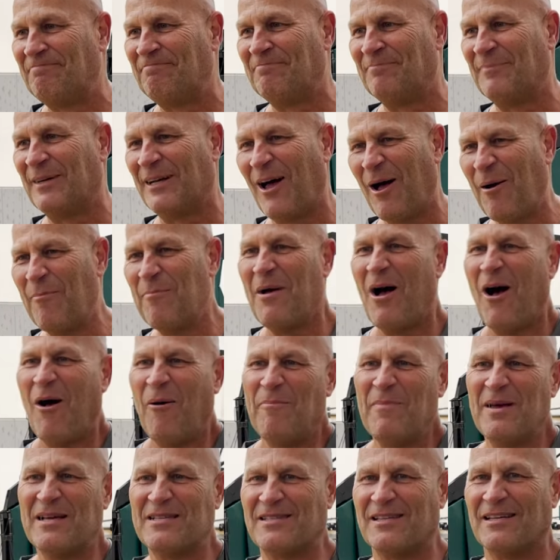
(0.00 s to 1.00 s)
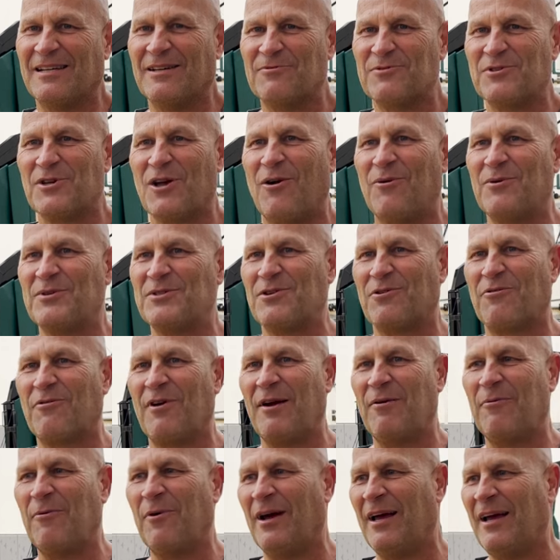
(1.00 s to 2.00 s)
But I'll miss it. It was always a
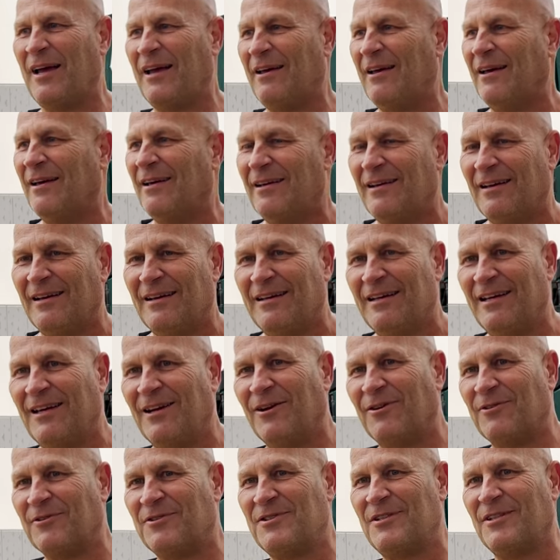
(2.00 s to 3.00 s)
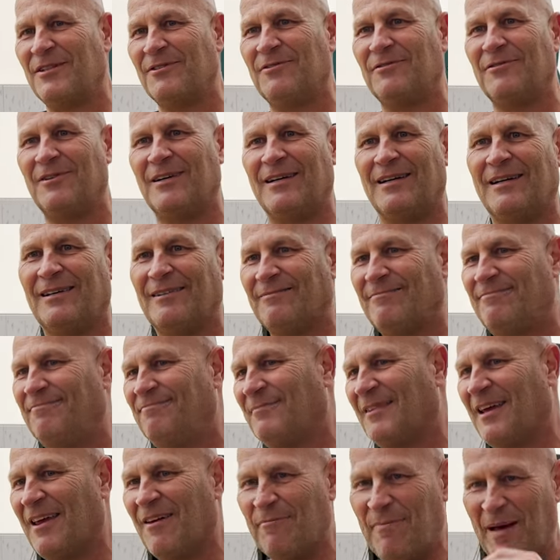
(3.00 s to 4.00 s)
great way, you know, to
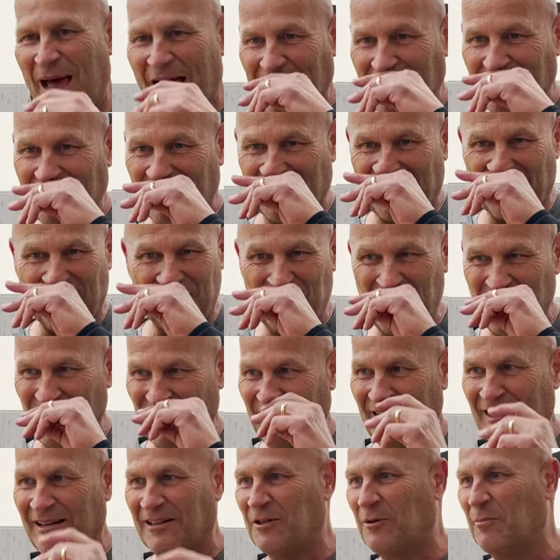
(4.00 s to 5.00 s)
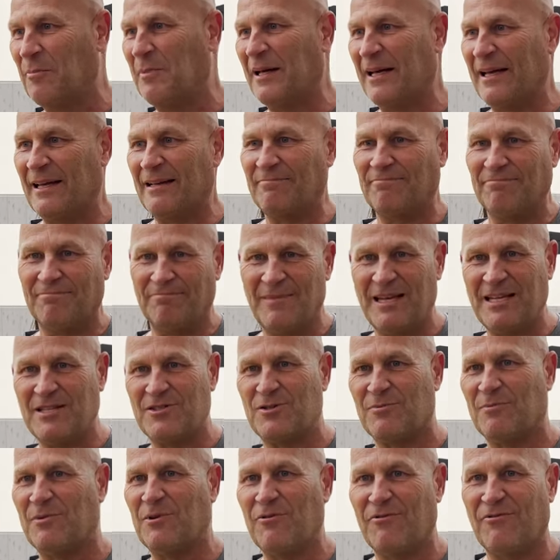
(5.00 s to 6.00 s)
give back to the community a little bit, meet
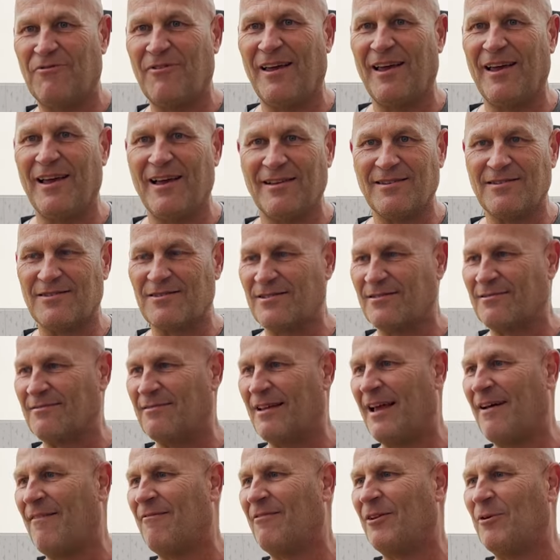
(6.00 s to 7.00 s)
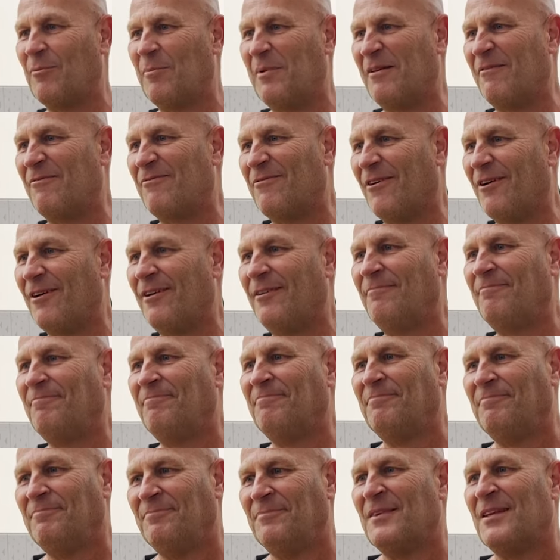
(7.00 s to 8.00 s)
some new fans, have a little bit of fun.
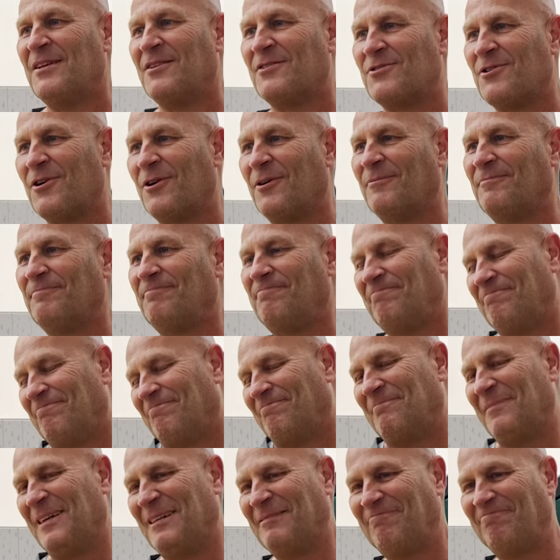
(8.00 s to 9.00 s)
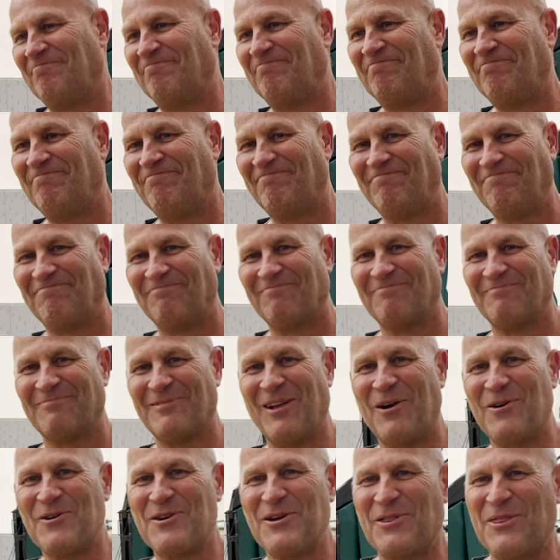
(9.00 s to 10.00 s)
So, but
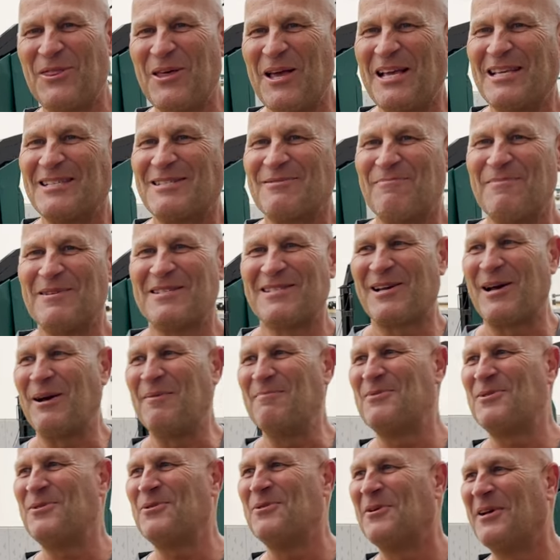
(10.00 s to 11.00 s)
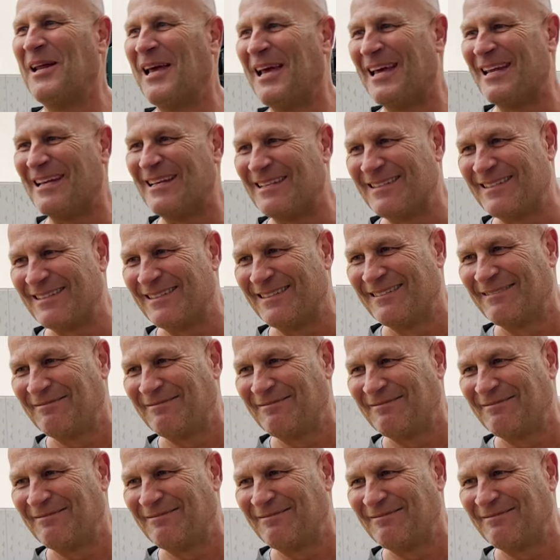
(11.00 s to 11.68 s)
all good things must come to an end.